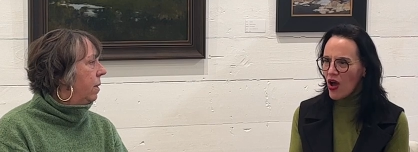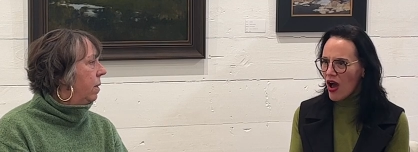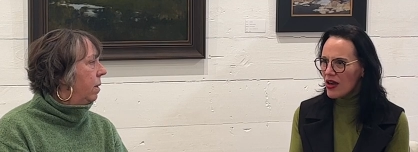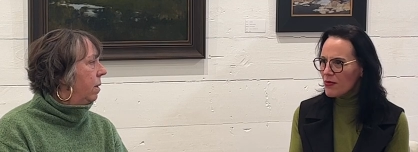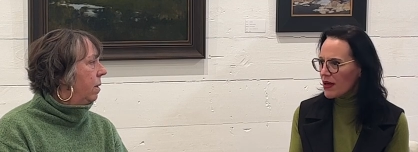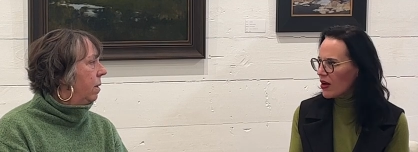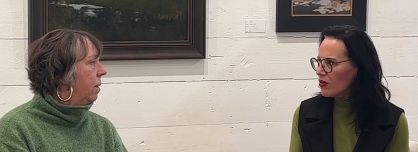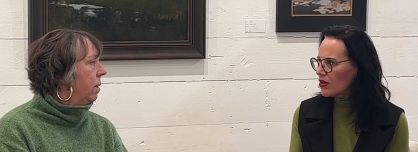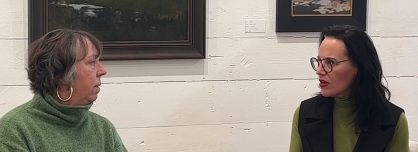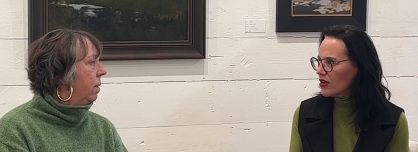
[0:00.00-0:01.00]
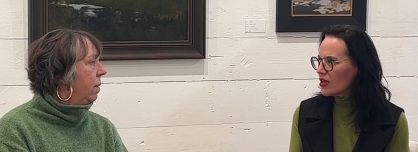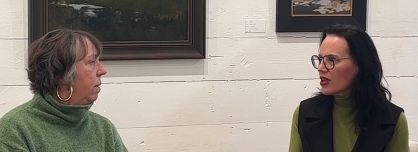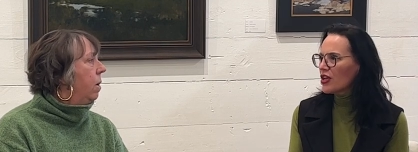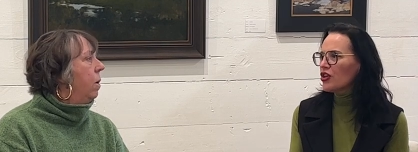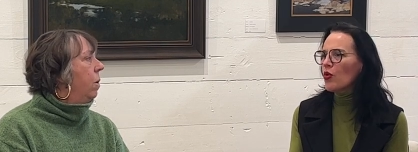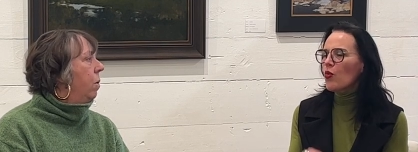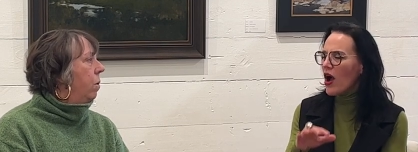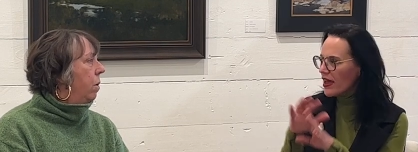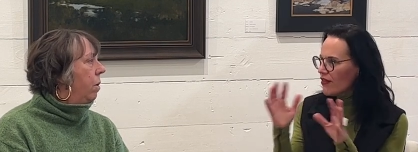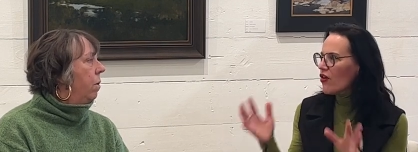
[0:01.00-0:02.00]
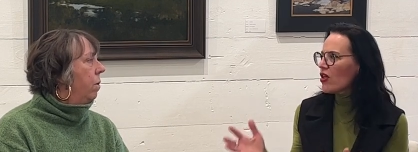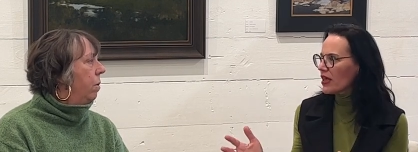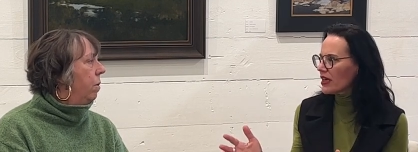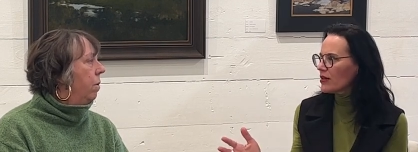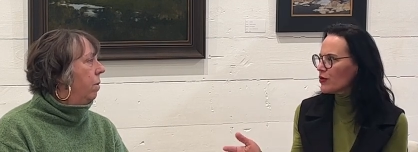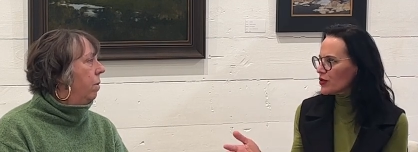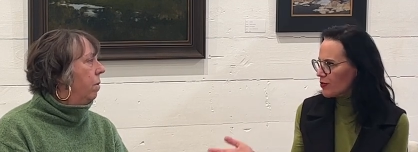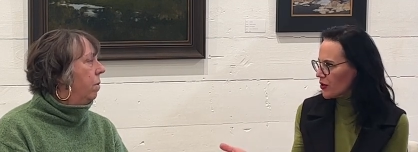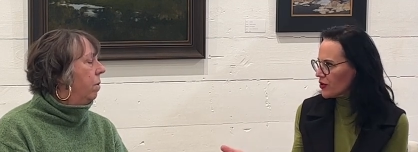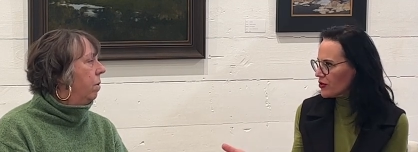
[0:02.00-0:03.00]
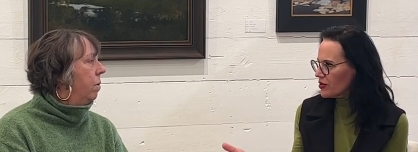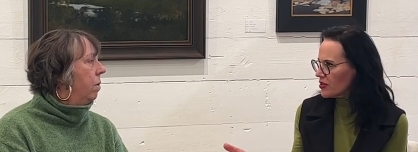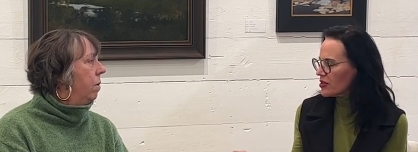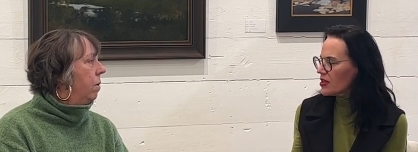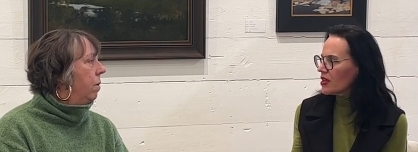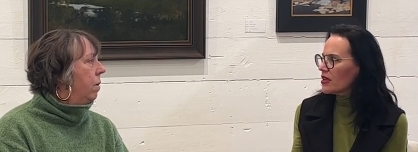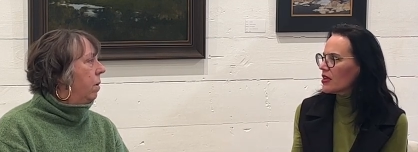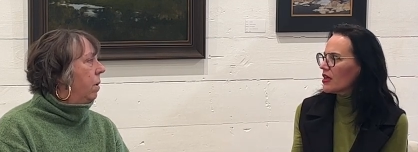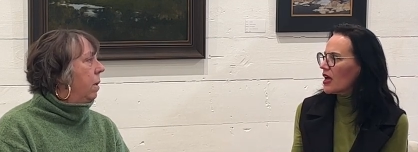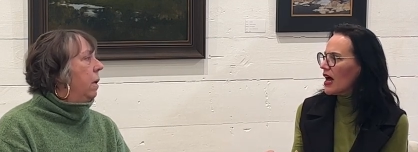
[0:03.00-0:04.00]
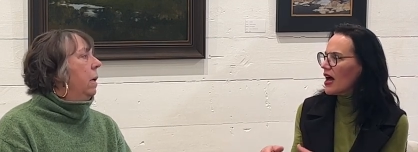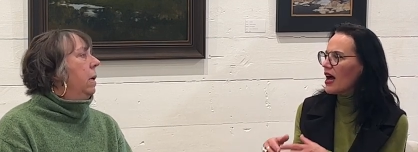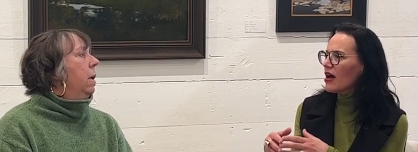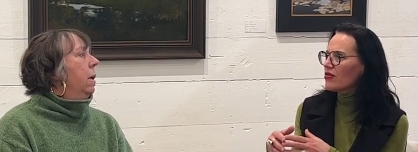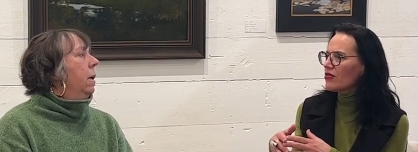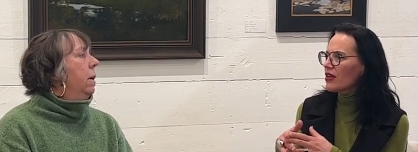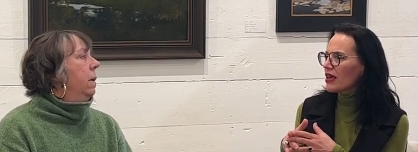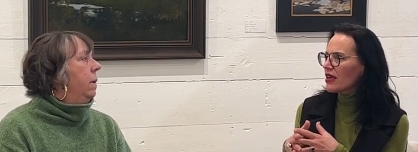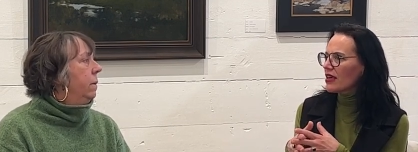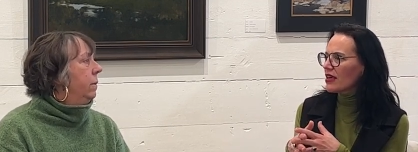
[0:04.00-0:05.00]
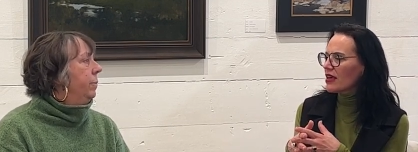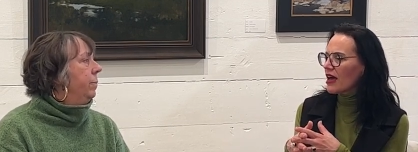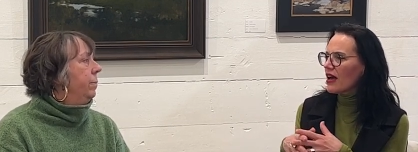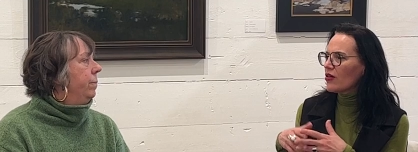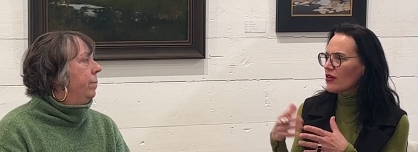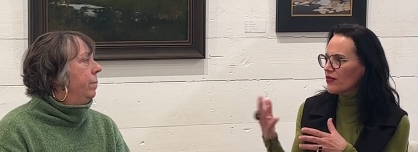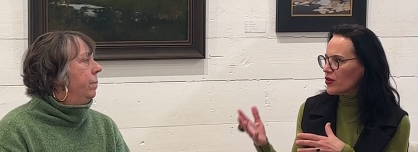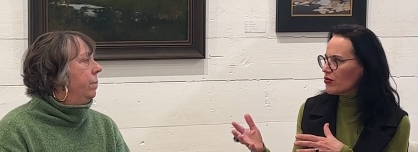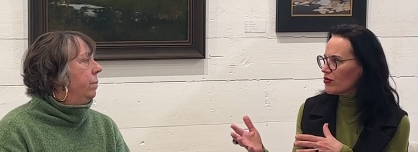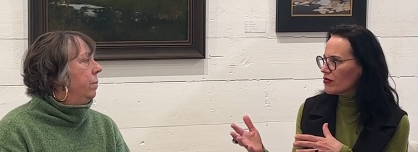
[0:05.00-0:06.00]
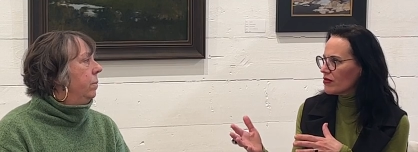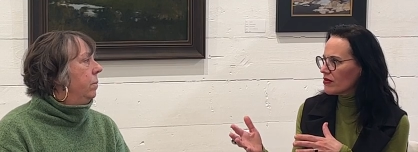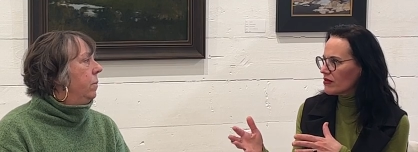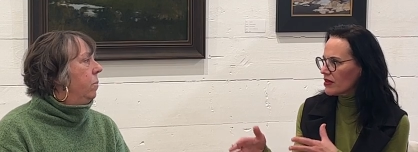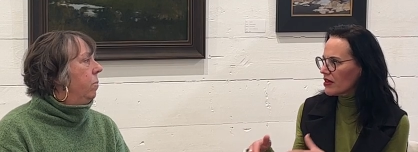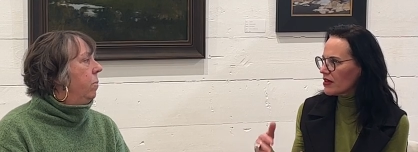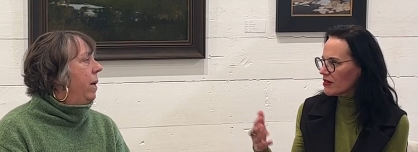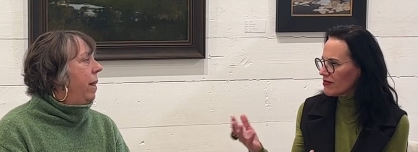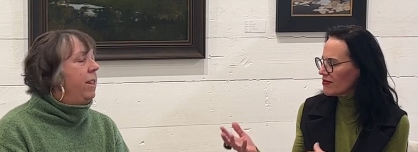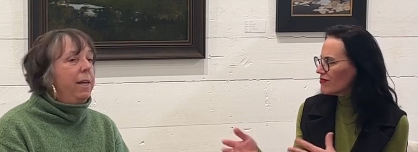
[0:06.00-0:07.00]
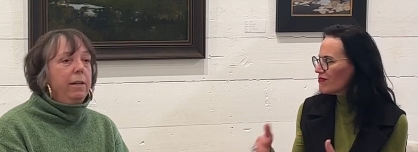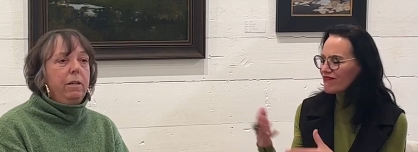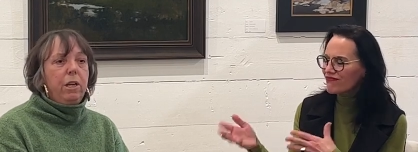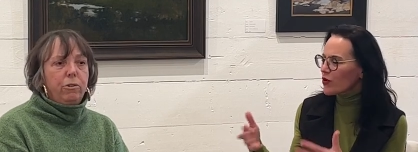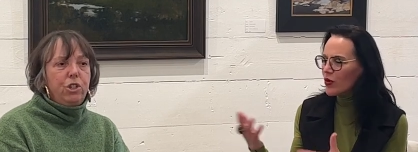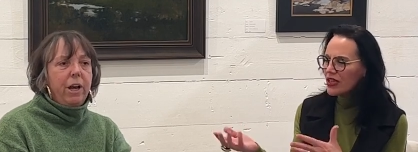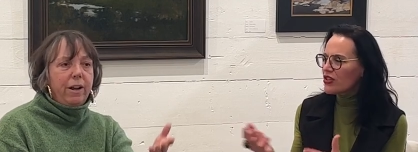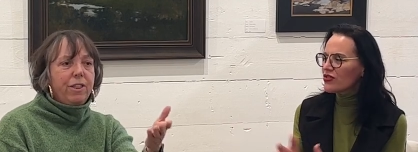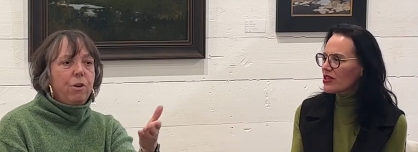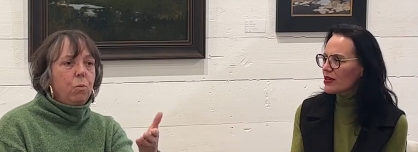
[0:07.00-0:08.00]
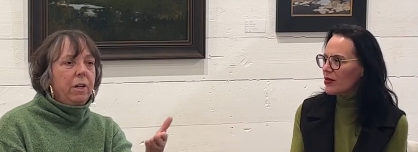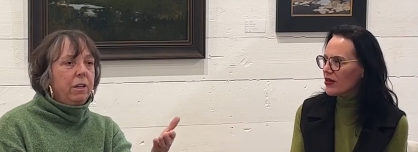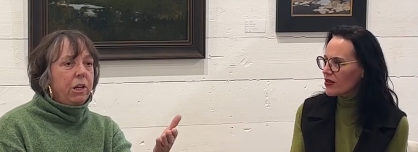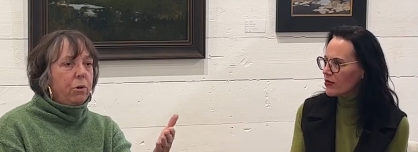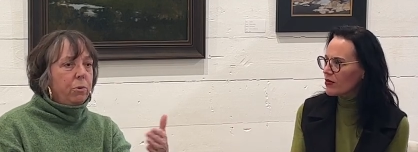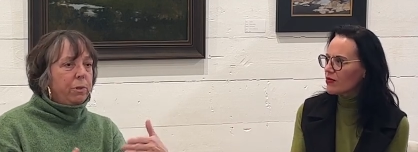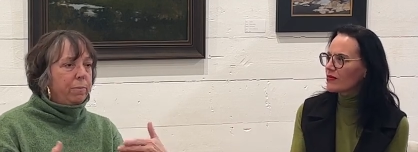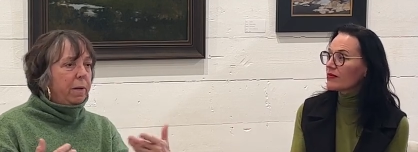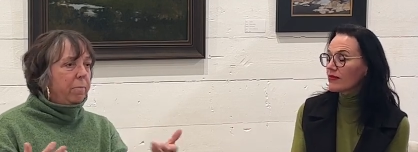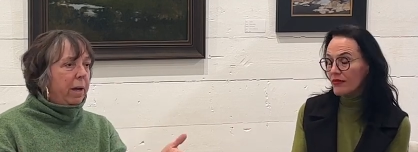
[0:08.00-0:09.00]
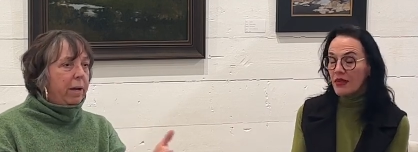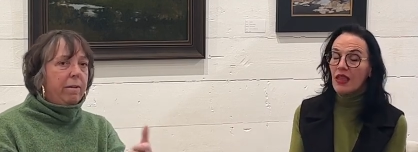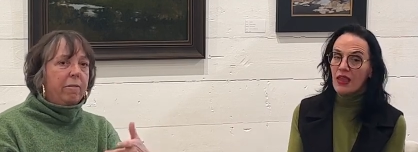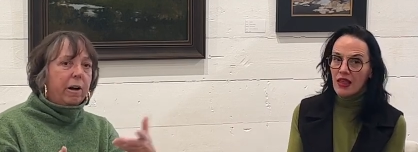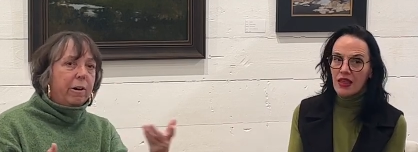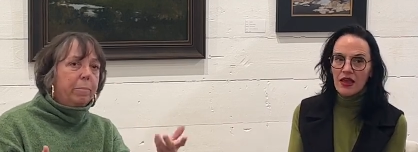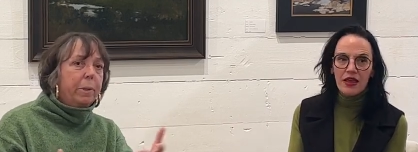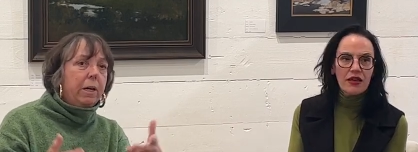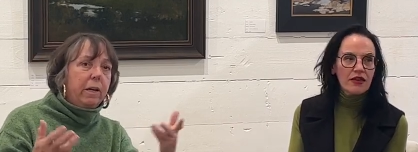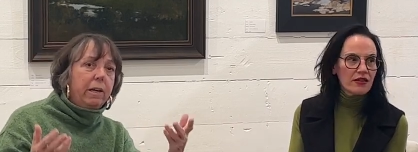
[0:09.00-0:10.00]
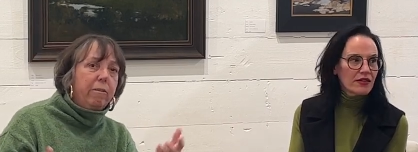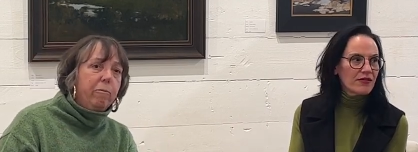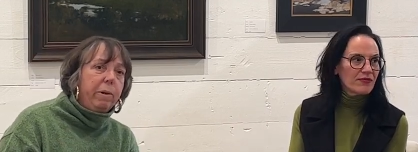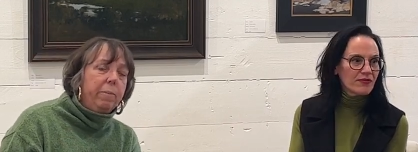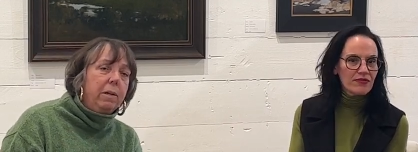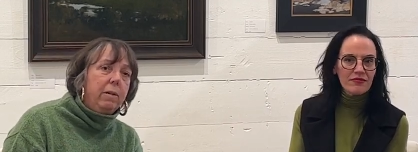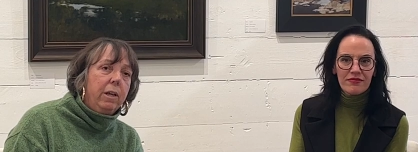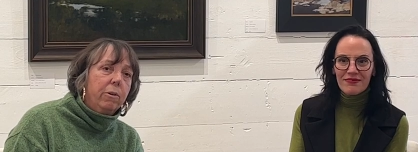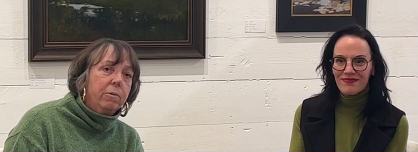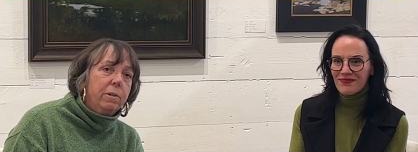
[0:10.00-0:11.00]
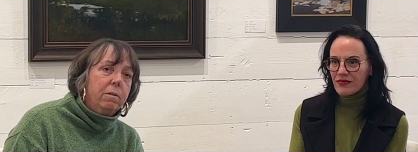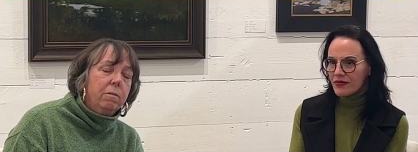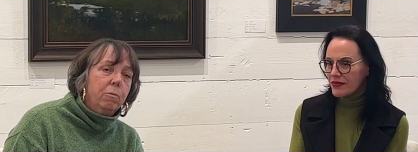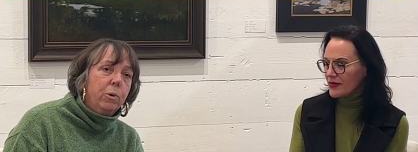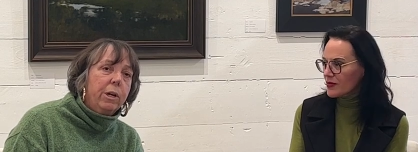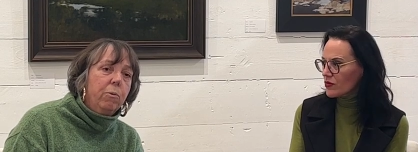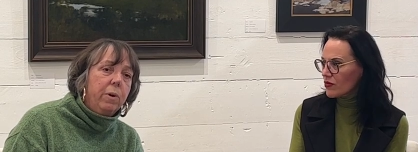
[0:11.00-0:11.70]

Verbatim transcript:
Speaker 1: Talk about, you know, why of all animals, birds? How, how do they? How do
Speaker 2: you well, I think you know Jonathan Wilde, who's been my our bud, and we've been you know working